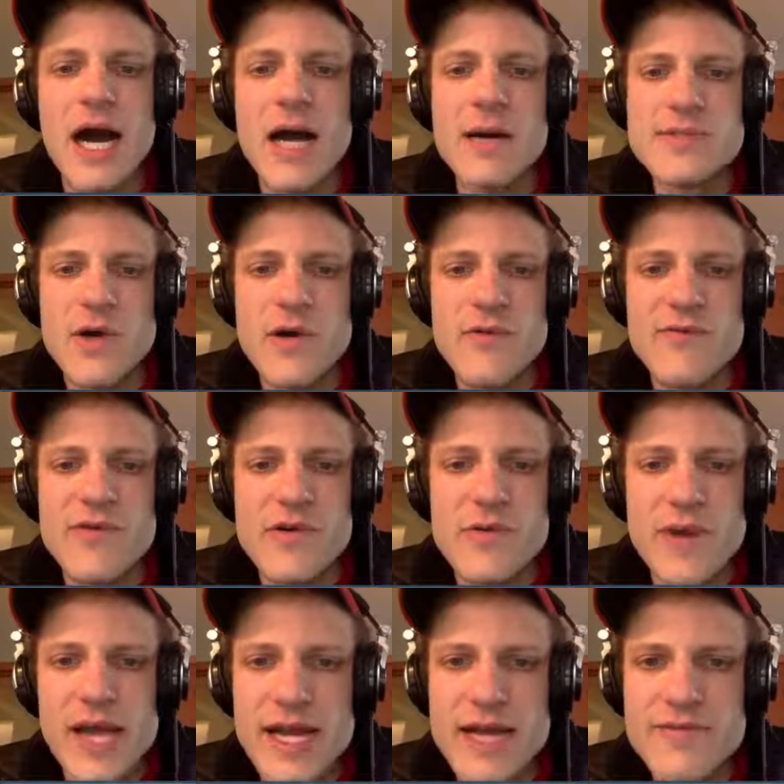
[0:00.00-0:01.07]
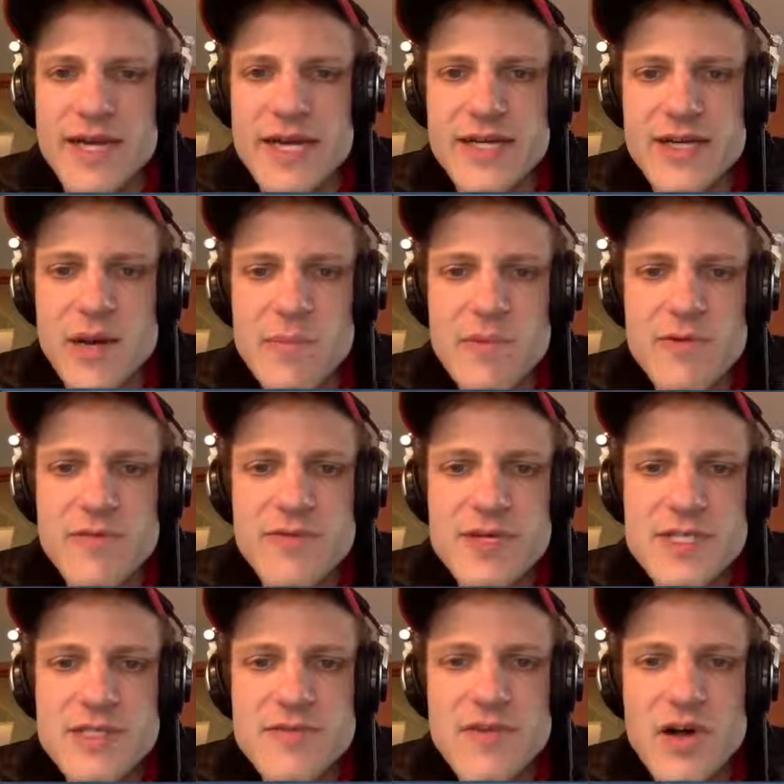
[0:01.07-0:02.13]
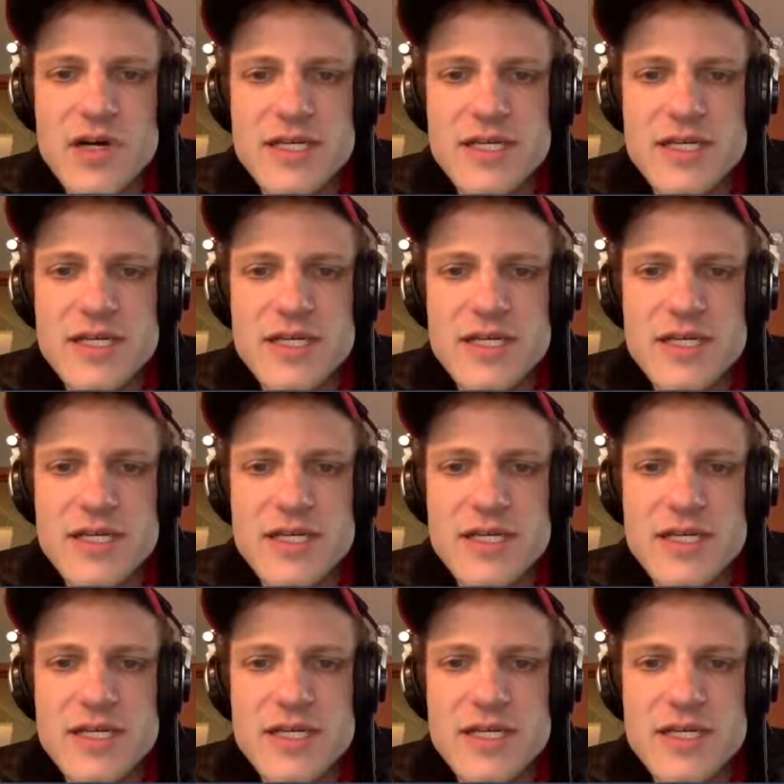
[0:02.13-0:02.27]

So for red, I've got a couple. First of all,